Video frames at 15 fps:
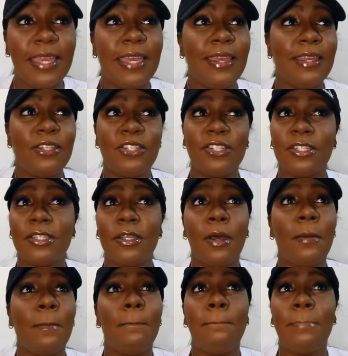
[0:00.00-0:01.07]
it's just
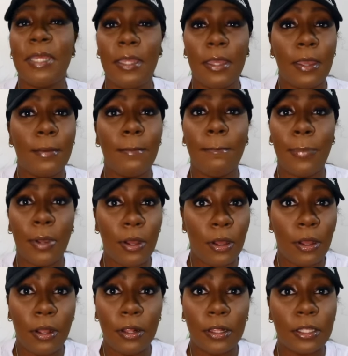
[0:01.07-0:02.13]
a big
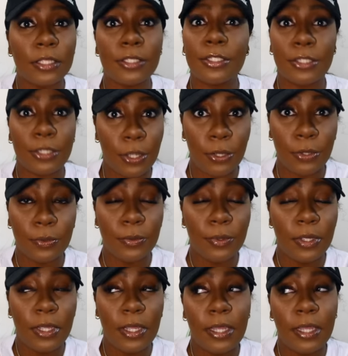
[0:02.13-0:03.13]
ball of snow